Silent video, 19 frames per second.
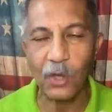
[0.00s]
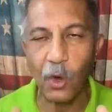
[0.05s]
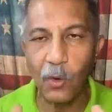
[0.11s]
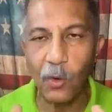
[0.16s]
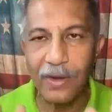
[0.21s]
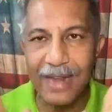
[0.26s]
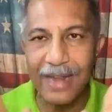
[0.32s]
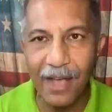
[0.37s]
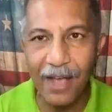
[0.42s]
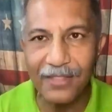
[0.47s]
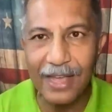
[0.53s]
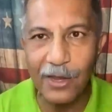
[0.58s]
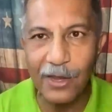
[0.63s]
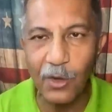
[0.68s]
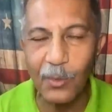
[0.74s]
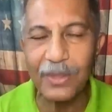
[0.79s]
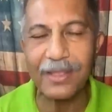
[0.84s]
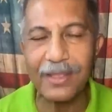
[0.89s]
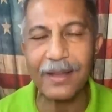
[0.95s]
So now
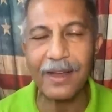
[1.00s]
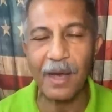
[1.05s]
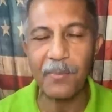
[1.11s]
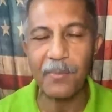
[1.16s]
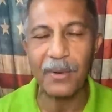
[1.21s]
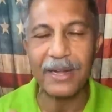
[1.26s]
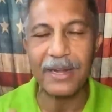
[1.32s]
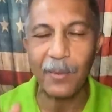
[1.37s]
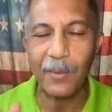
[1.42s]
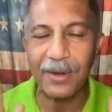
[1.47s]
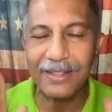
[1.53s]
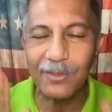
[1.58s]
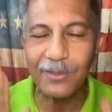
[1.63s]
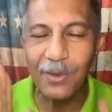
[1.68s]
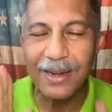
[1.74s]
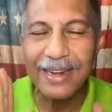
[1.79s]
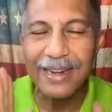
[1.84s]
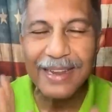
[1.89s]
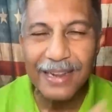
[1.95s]
that you're with the company, I want to
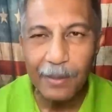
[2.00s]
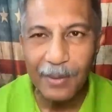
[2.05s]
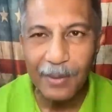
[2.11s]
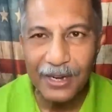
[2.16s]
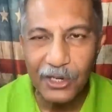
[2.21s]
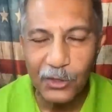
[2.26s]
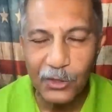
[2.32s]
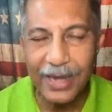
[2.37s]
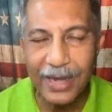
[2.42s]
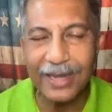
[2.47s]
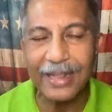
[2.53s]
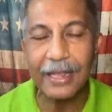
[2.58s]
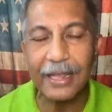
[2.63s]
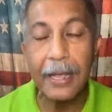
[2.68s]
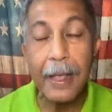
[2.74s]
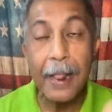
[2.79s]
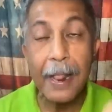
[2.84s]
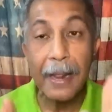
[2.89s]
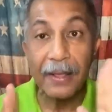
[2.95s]
do a little bit of
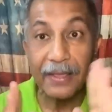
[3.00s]
training.